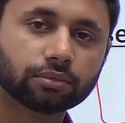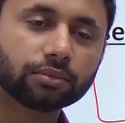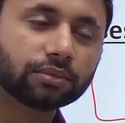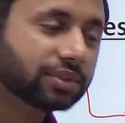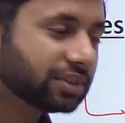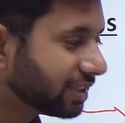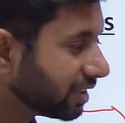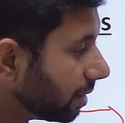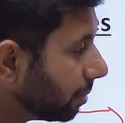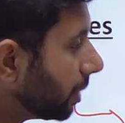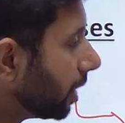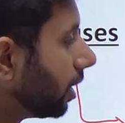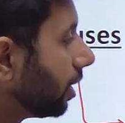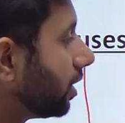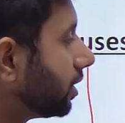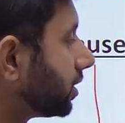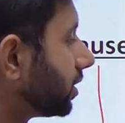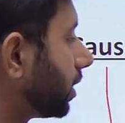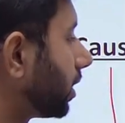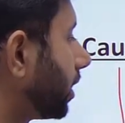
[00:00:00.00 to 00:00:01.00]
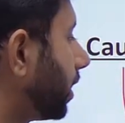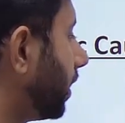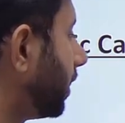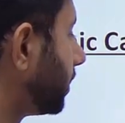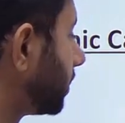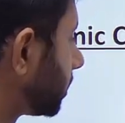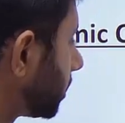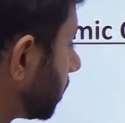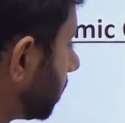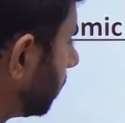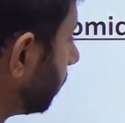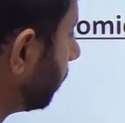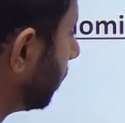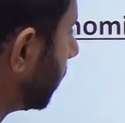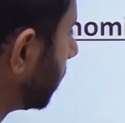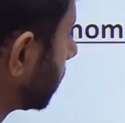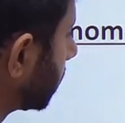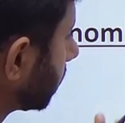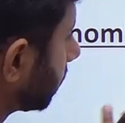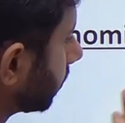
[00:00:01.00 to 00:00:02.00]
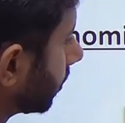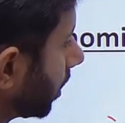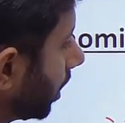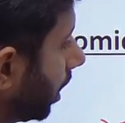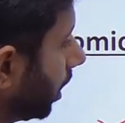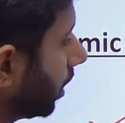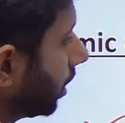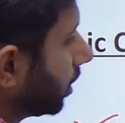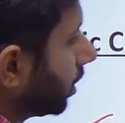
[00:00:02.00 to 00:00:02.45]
Similar is the case with another